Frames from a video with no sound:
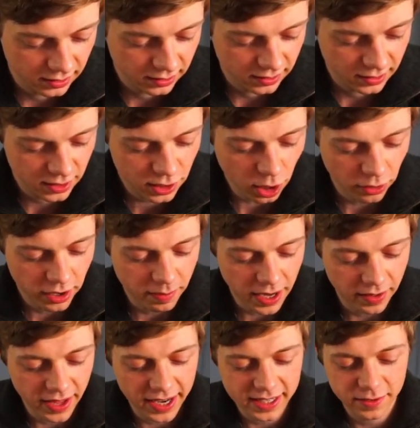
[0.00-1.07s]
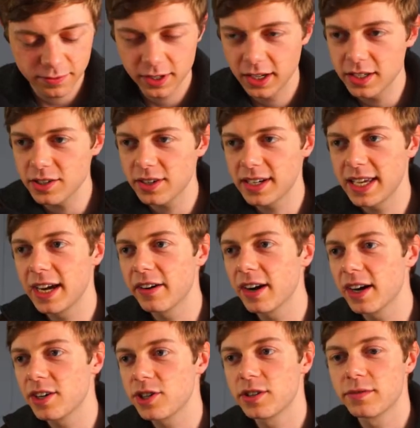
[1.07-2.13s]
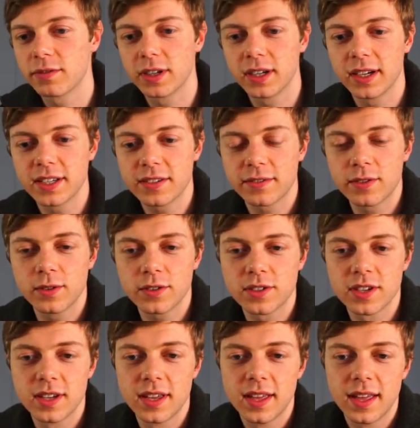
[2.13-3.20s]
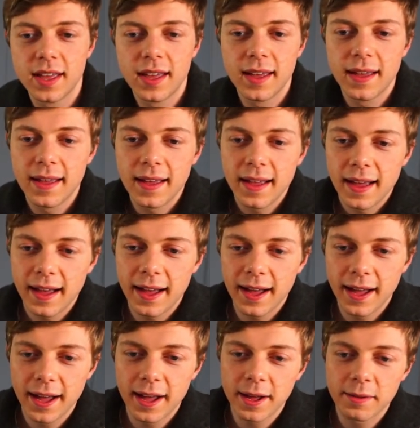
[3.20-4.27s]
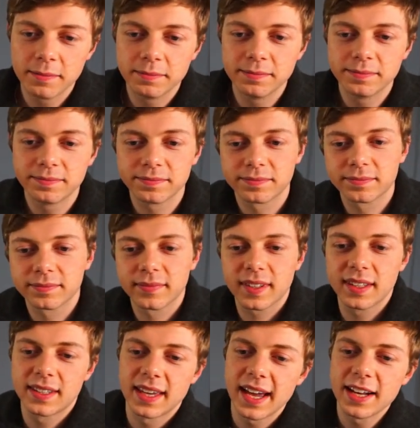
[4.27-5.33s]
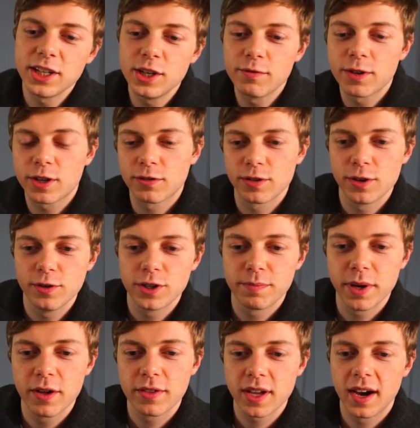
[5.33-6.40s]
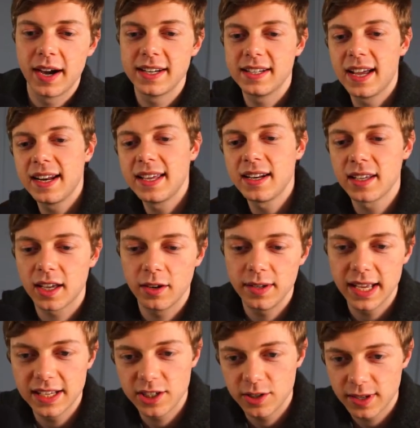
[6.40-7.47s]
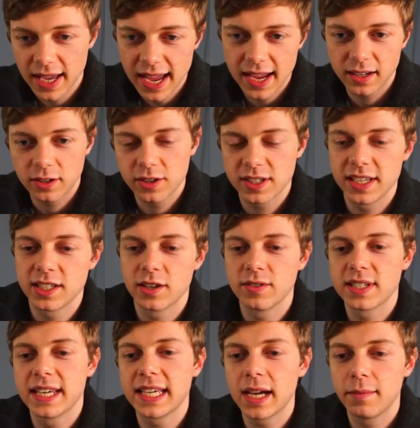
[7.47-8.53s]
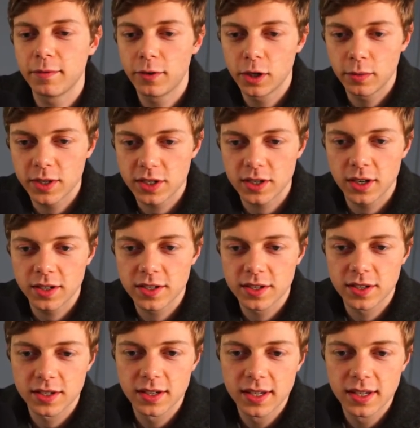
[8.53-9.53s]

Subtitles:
Sorry about that. I didn't realise you could hear it. I should have realised, of course. Can you recruit both Kaiden and Inigo? Yes, you can, because they don't take up follower slots.